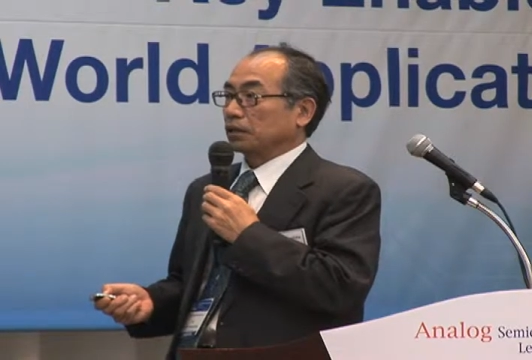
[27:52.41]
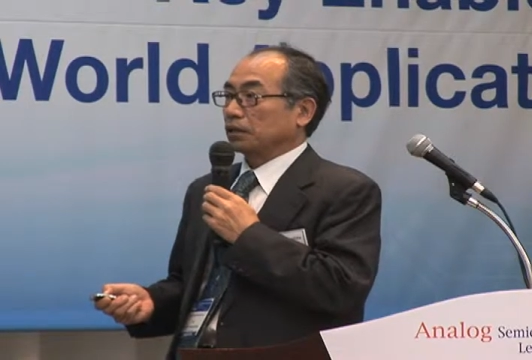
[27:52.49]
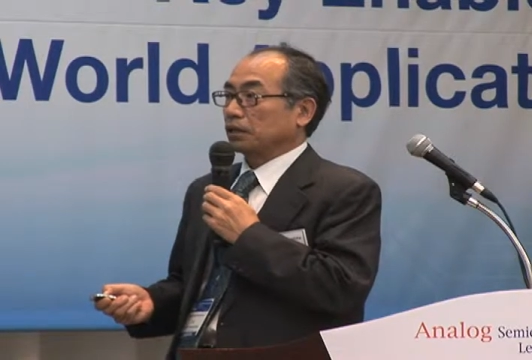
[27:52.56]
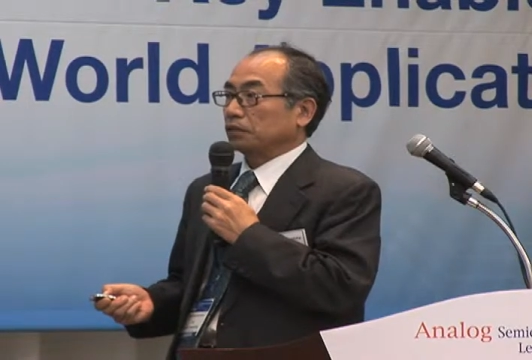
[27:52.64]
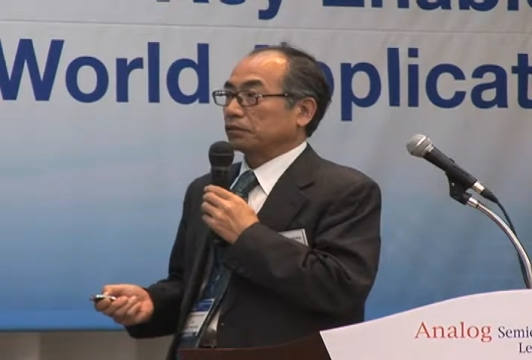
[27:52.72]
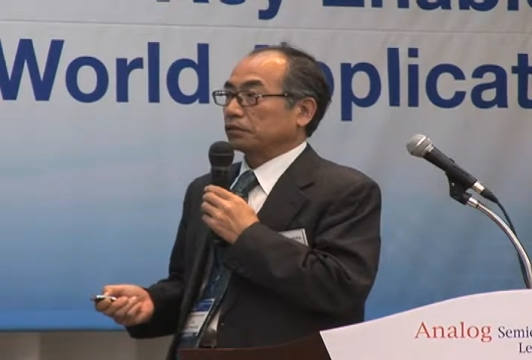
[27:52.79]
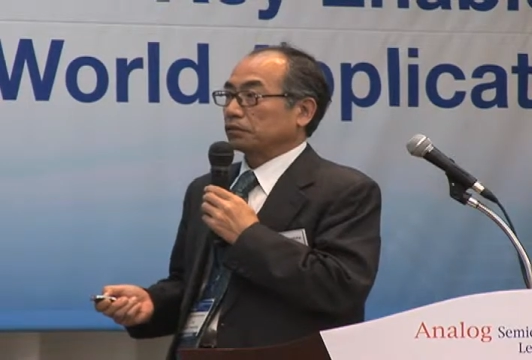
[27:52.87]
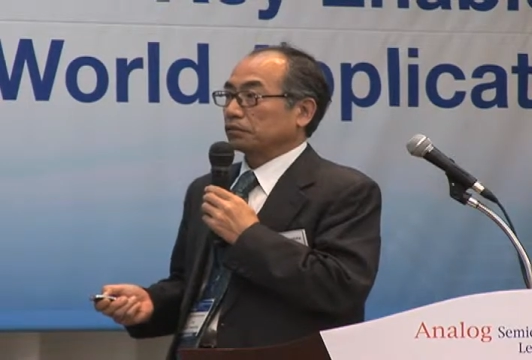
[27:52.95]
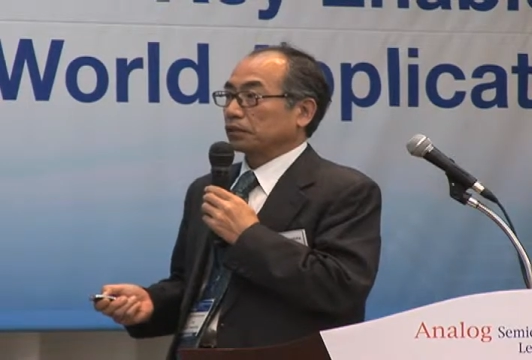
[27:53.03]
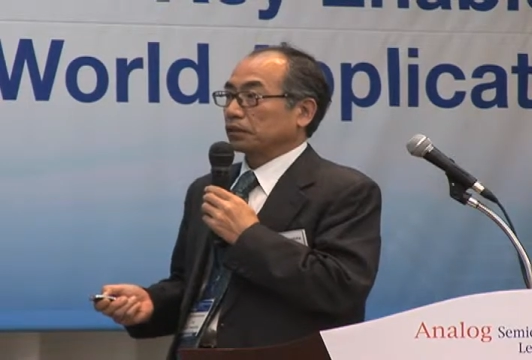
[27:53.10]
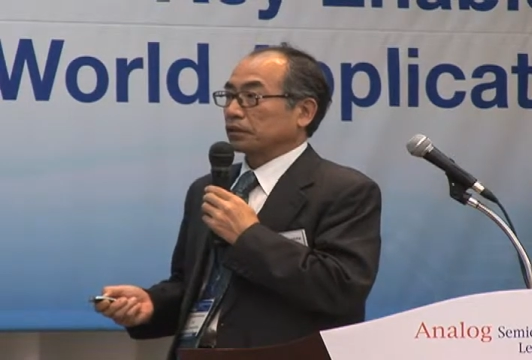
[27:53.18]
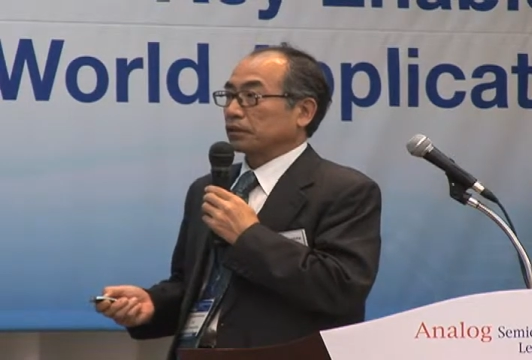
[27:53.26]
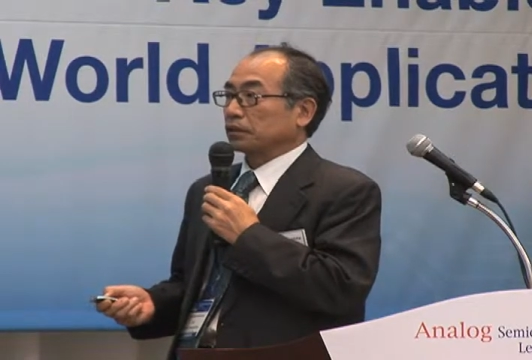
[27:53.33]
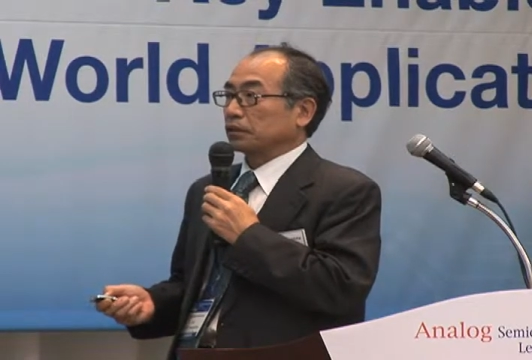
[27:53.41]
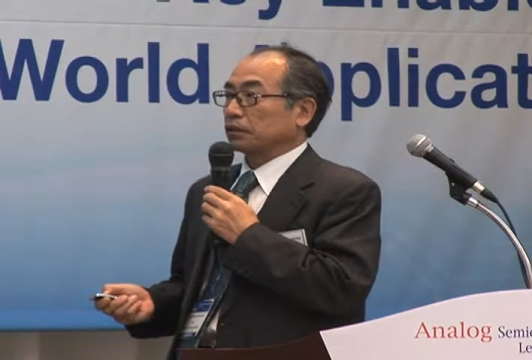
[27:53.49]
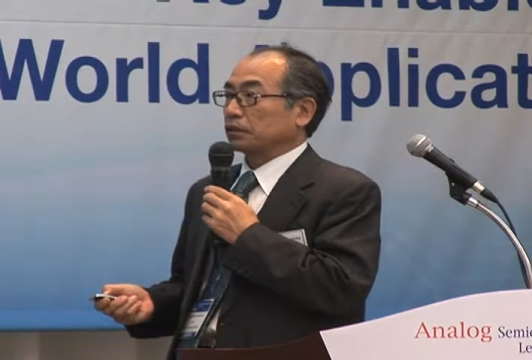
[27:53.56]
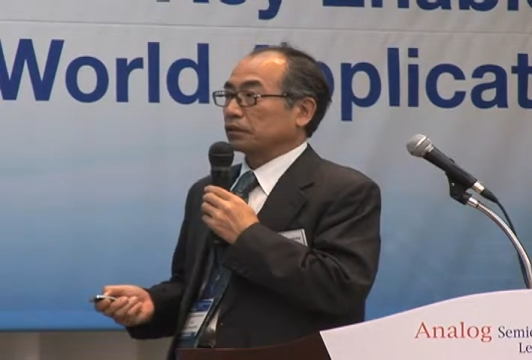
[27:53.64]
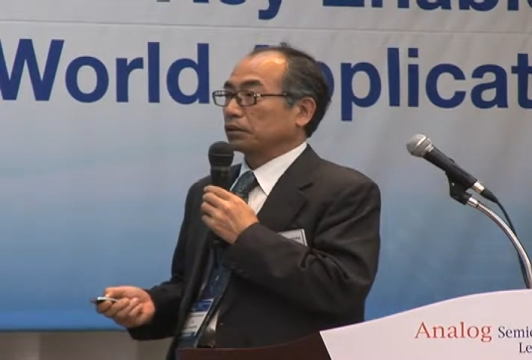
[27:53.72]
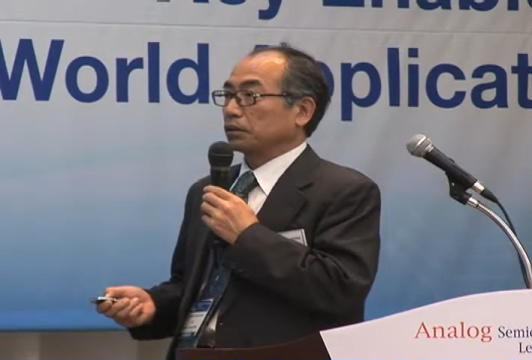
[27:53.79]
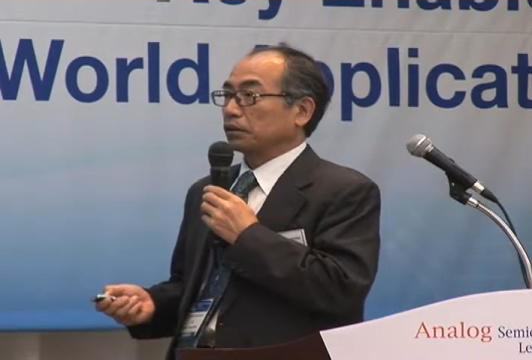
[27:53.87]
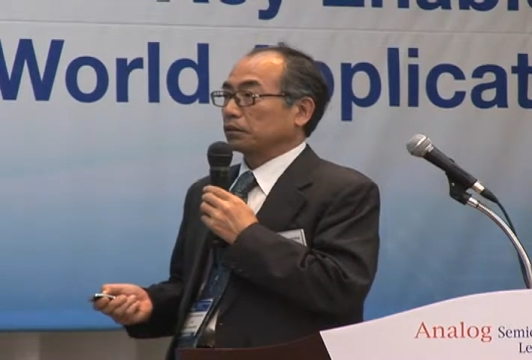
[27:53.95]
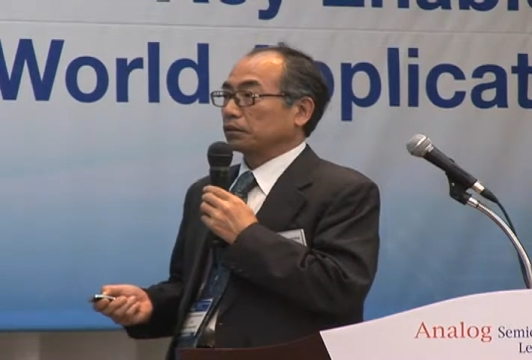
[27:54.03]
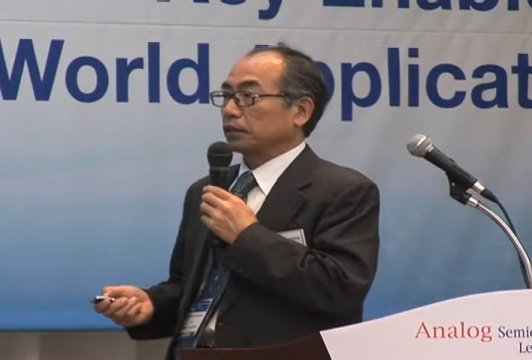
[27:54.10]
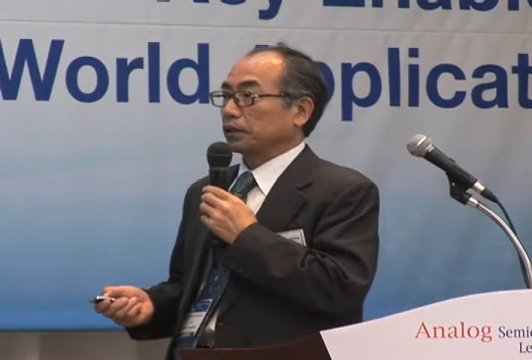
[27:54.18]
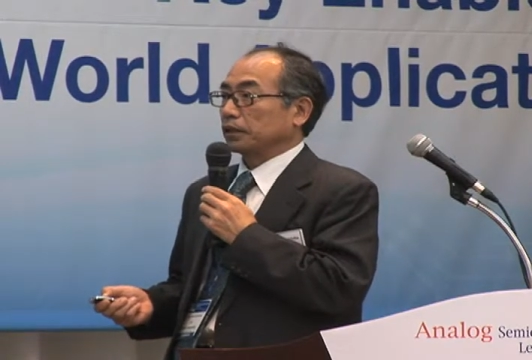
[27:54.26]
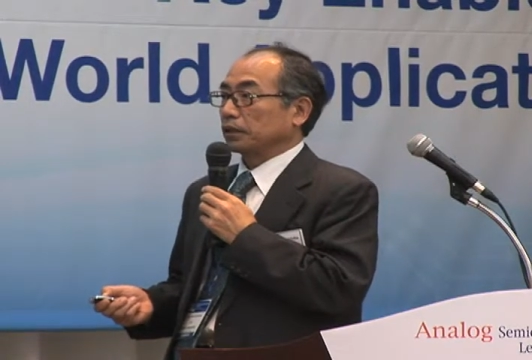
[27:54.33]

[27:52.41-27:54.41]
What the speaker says: same to quantization noise of